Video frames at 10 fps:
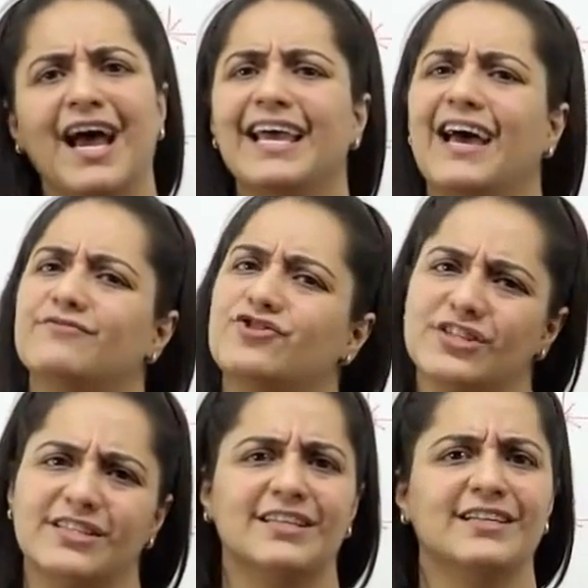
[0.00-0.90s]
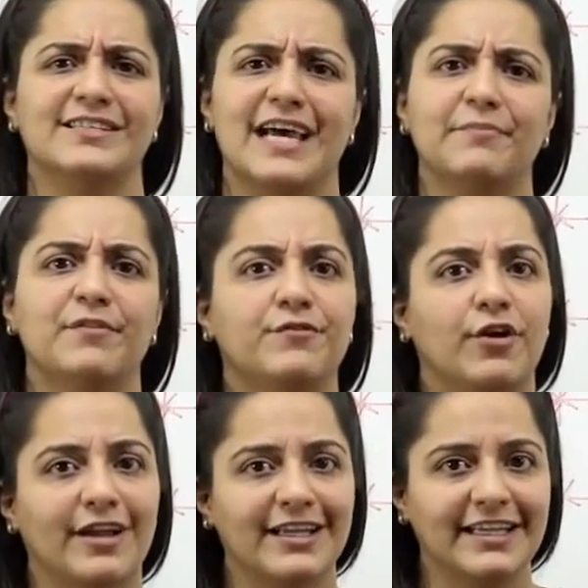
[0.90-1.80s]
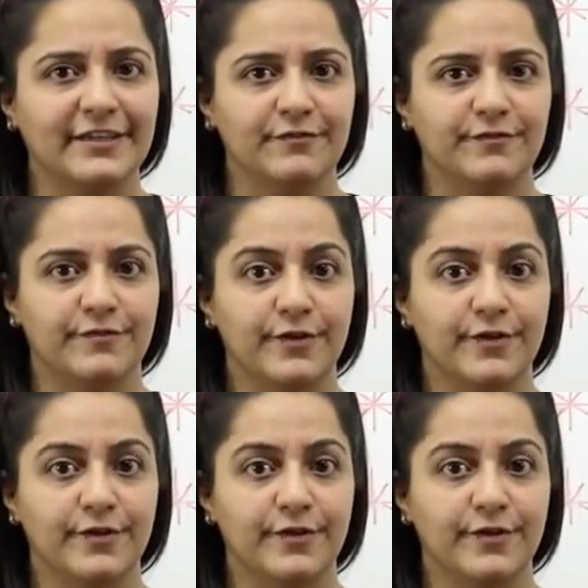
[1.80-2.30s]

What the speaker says: I have just little time before I leave,